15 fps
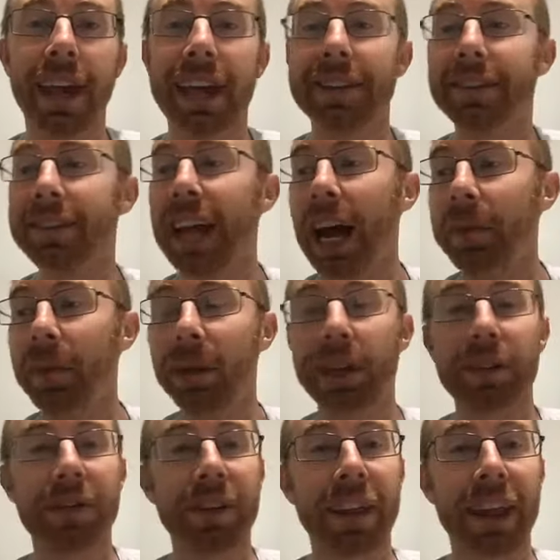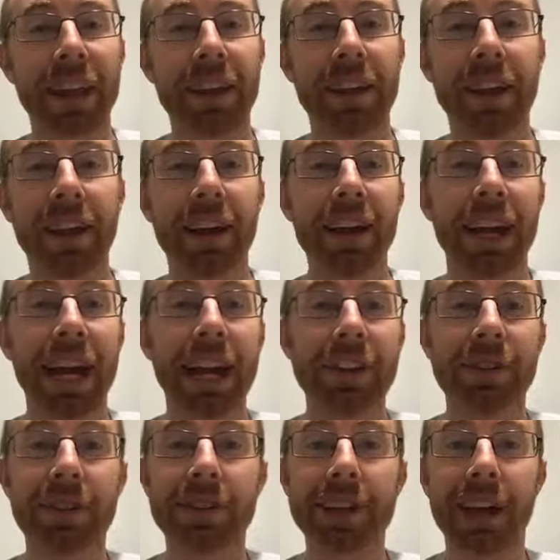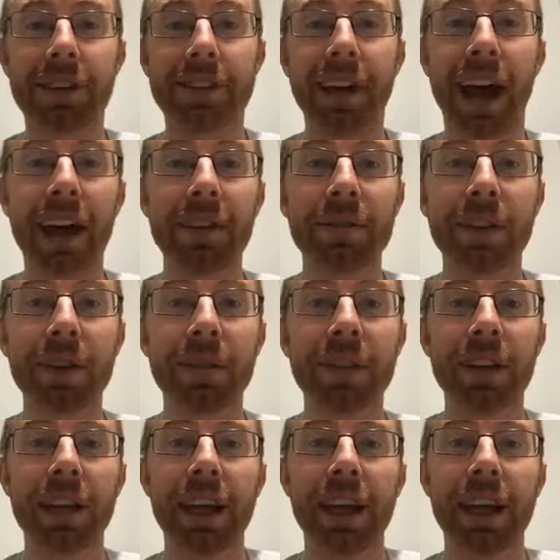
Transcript: and stop looking for the answers outside of you.